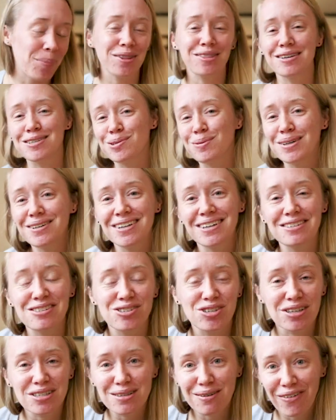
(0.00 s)
but this one does
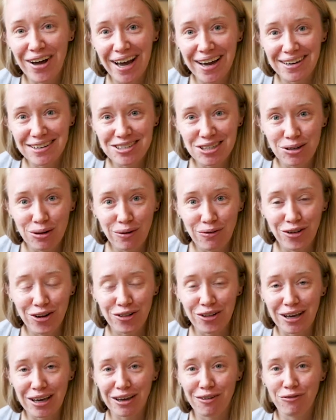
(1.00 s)
just fine too if
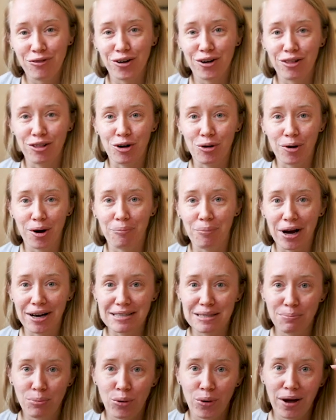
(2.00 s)
you're looking for a lower
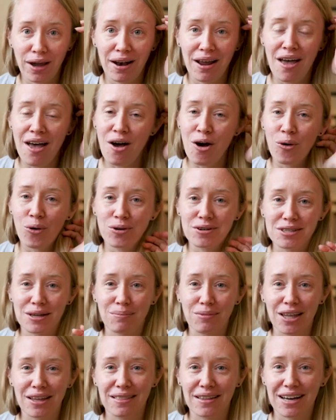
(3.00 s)
price point or
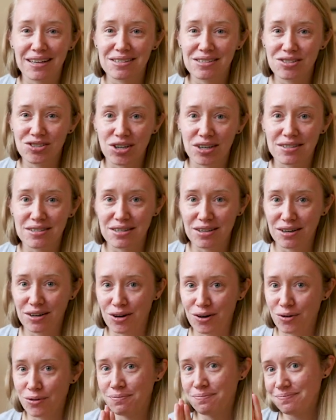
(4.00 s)
something that's just, you
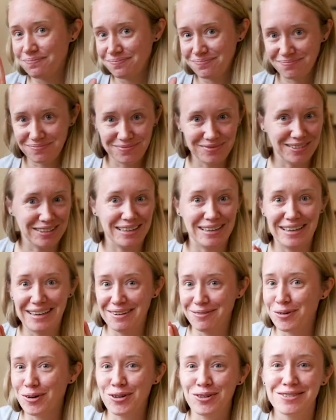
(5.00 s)
know,
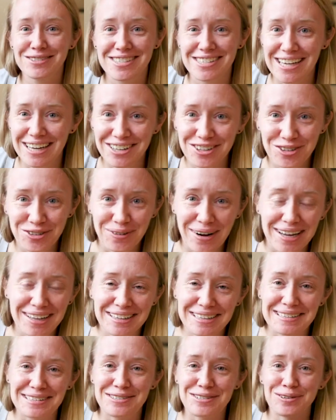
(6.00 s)
won't send
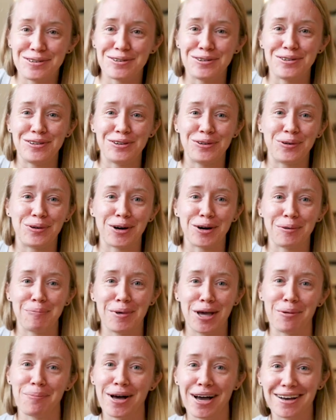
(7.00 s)
directly to your
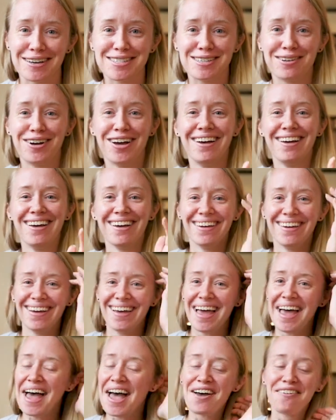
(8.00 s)
mailbox
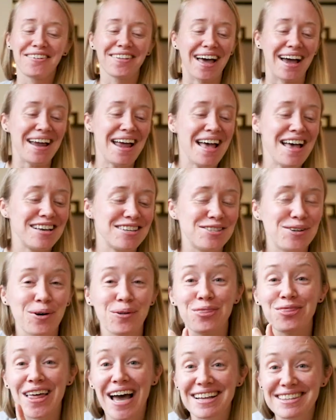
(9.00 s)
for that.
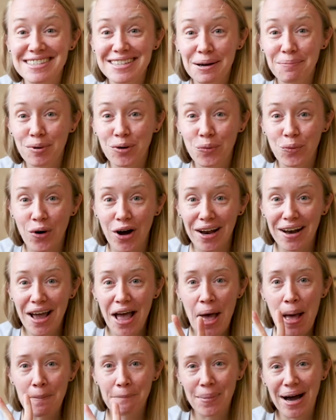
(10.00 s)
So that's number one.
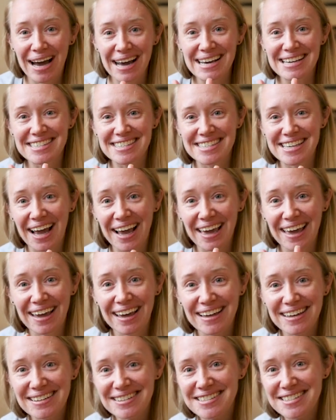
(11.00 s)
My
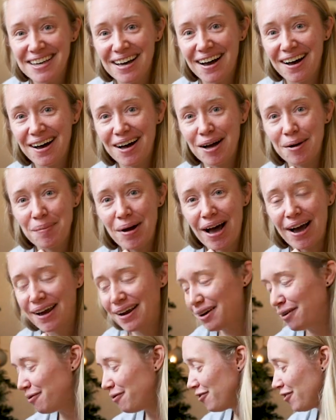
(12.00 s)
second um,
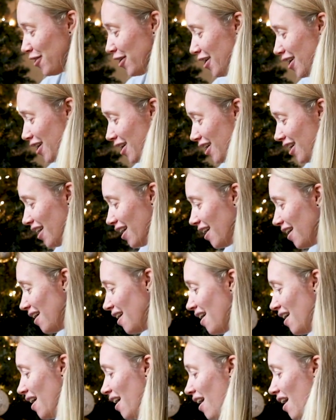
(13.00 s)
item for
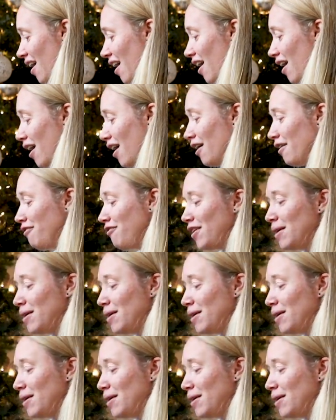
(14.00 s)
a